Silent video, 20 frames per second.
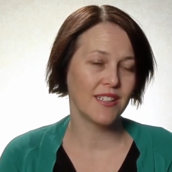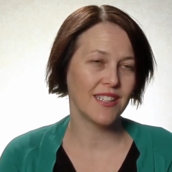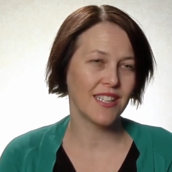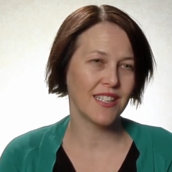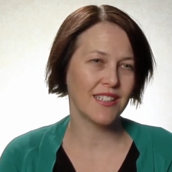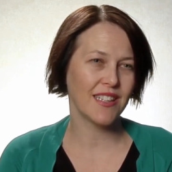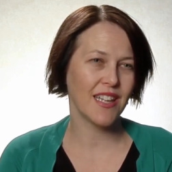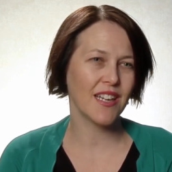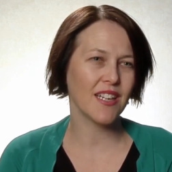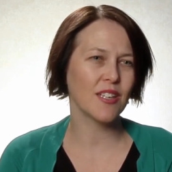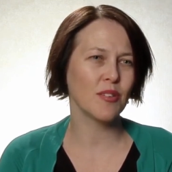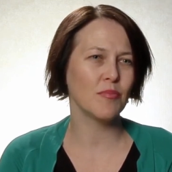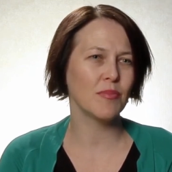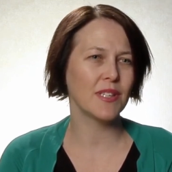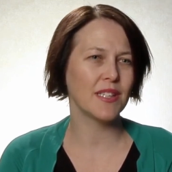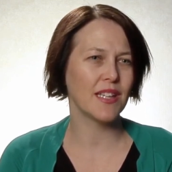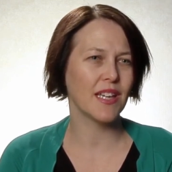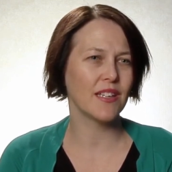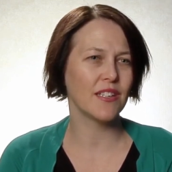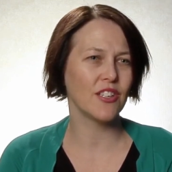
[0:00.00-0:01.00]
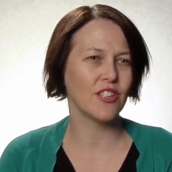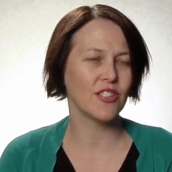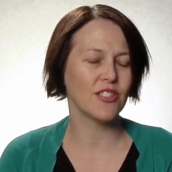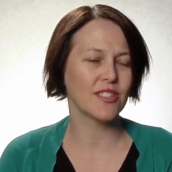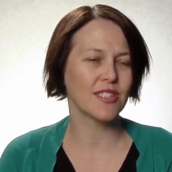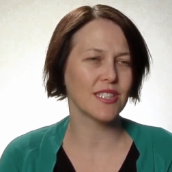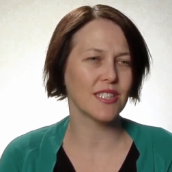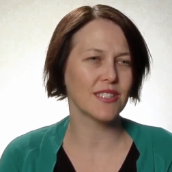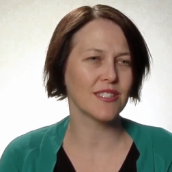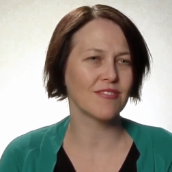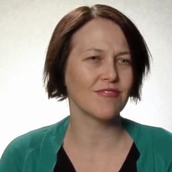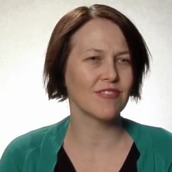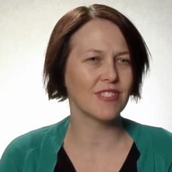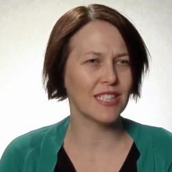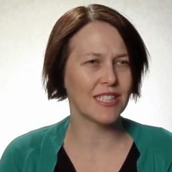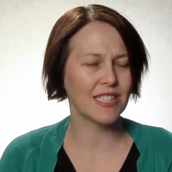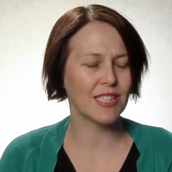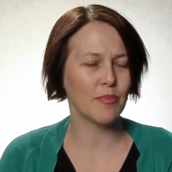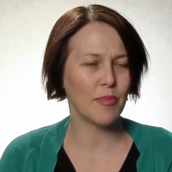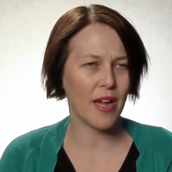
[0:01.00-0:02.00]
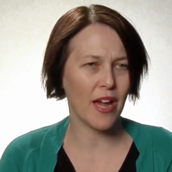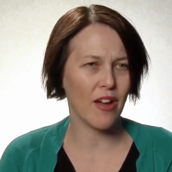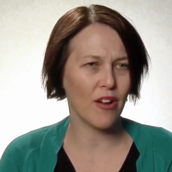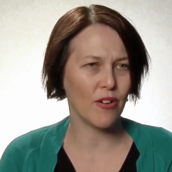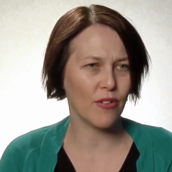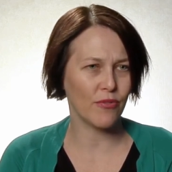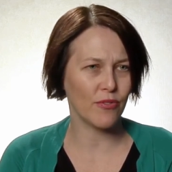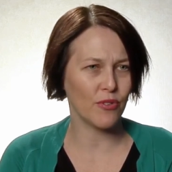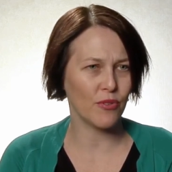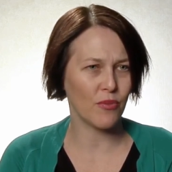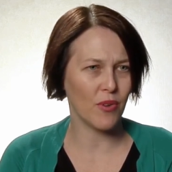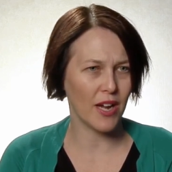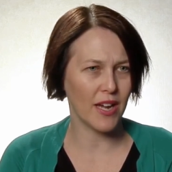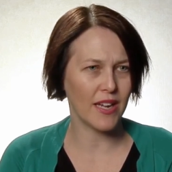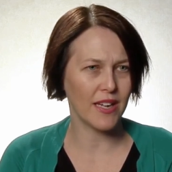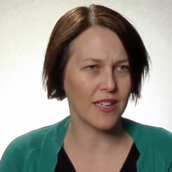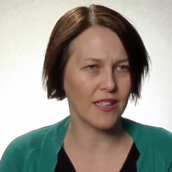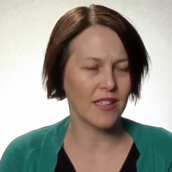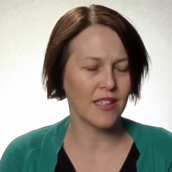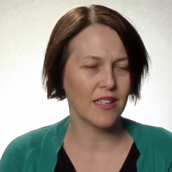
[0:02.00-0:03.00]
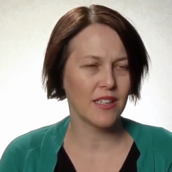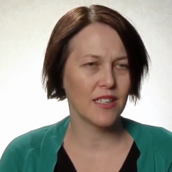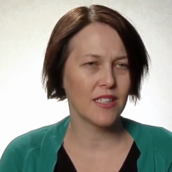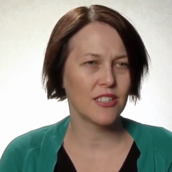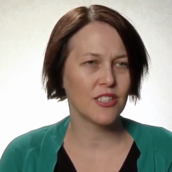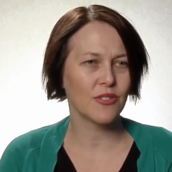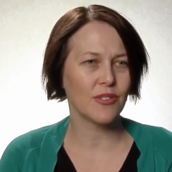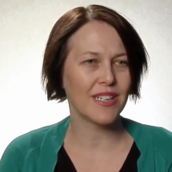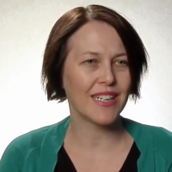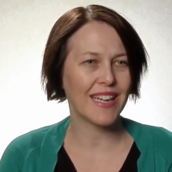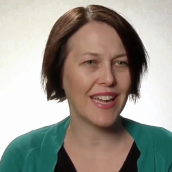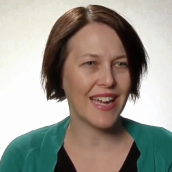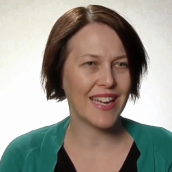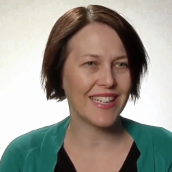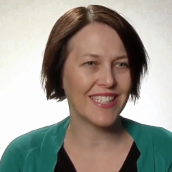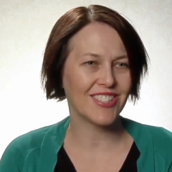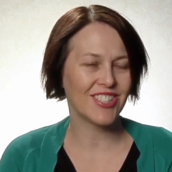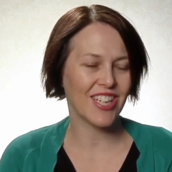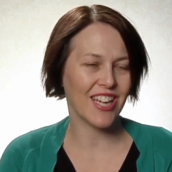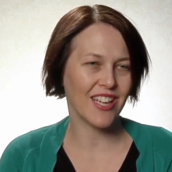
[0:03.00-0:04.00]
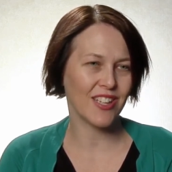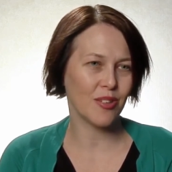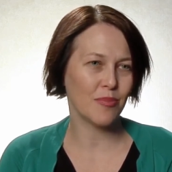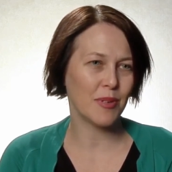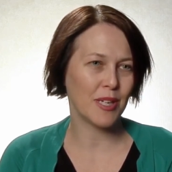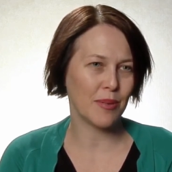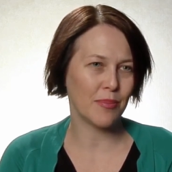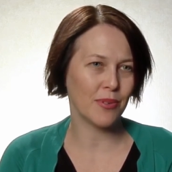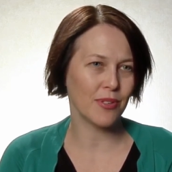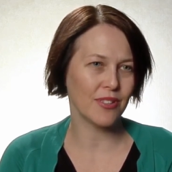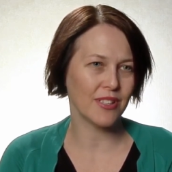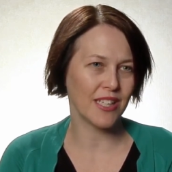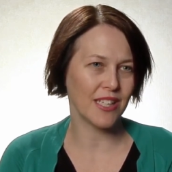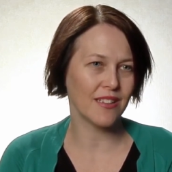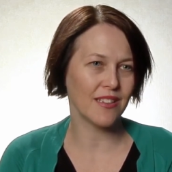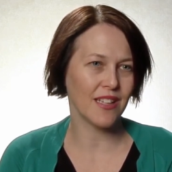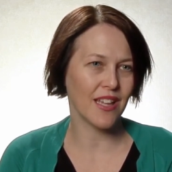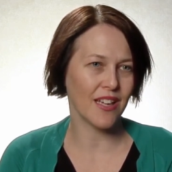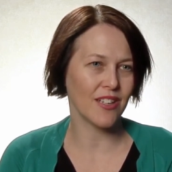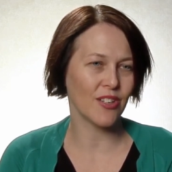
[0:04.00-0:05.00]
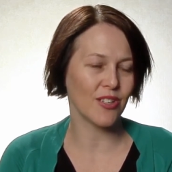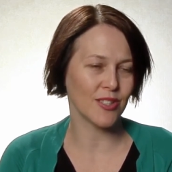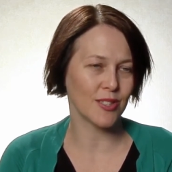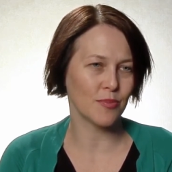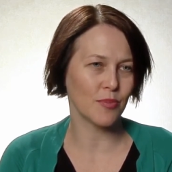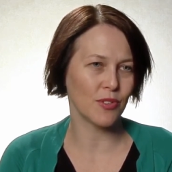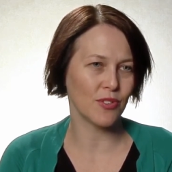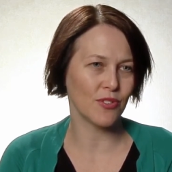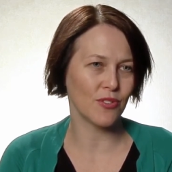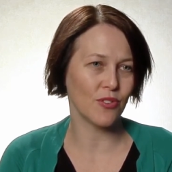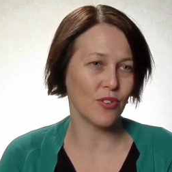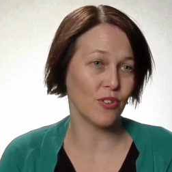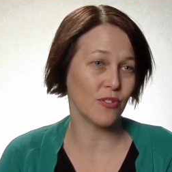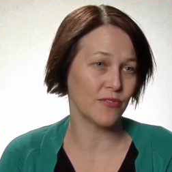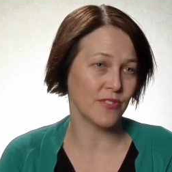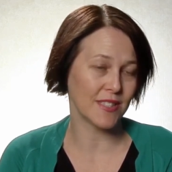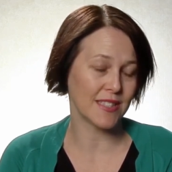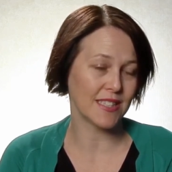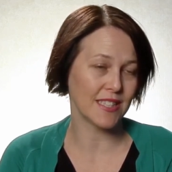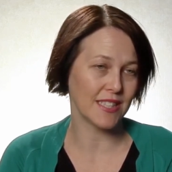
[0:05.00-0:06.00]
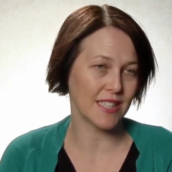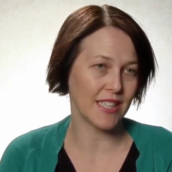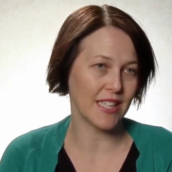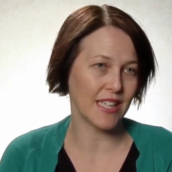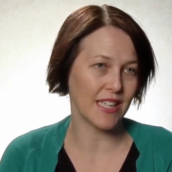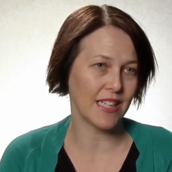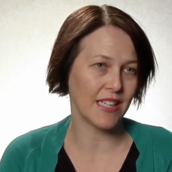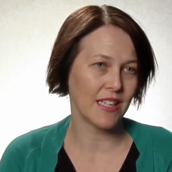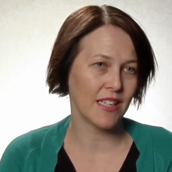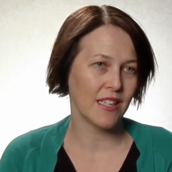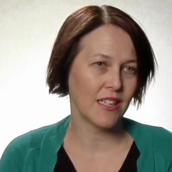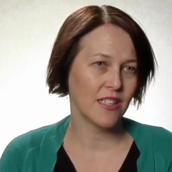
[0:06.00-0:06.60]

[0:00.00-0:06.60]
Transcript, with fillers: then that can be then used as a really powerful way to engage other people in that hospital or facility